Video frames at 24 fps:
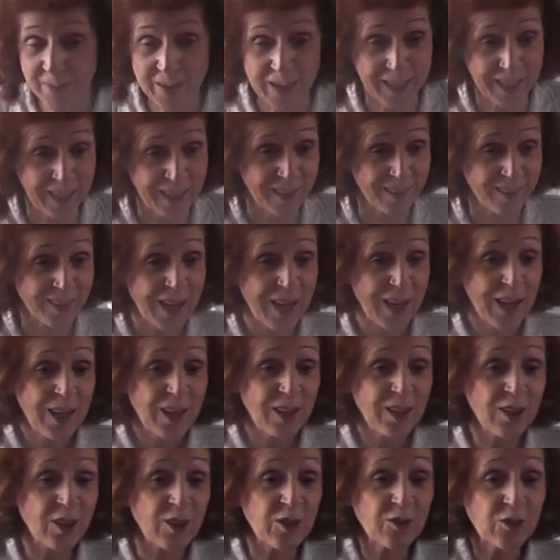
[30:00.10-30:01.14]
because
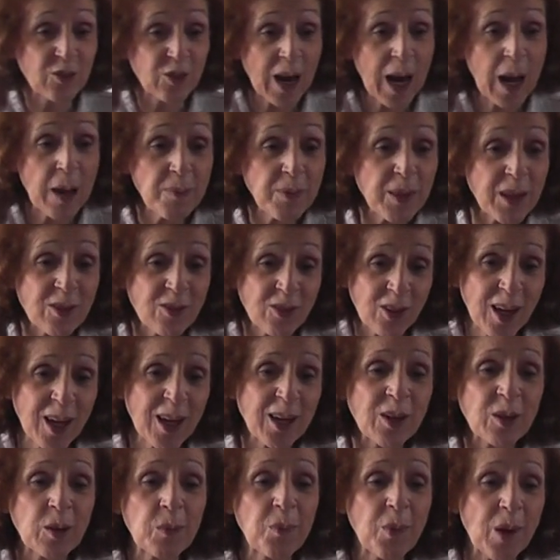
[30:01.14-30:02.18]
you've grabbed the
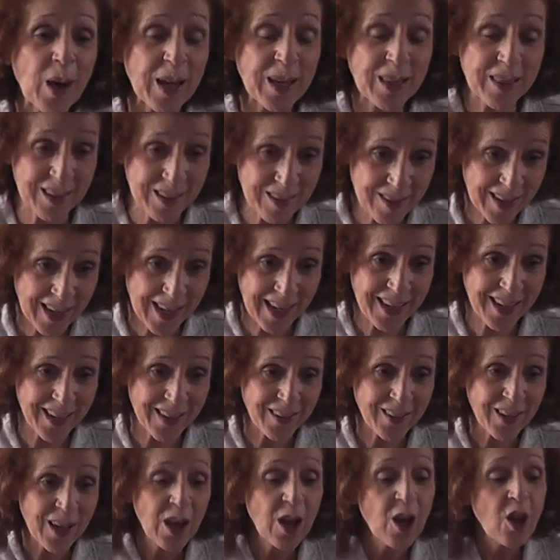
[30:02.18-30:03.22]
tiger by the tail.
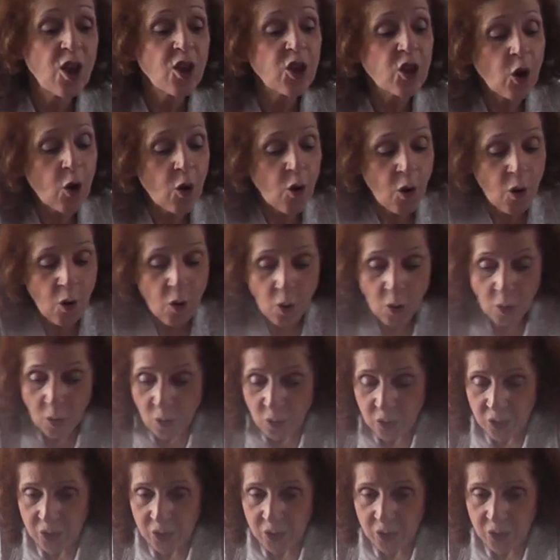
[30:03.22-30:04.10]
The whole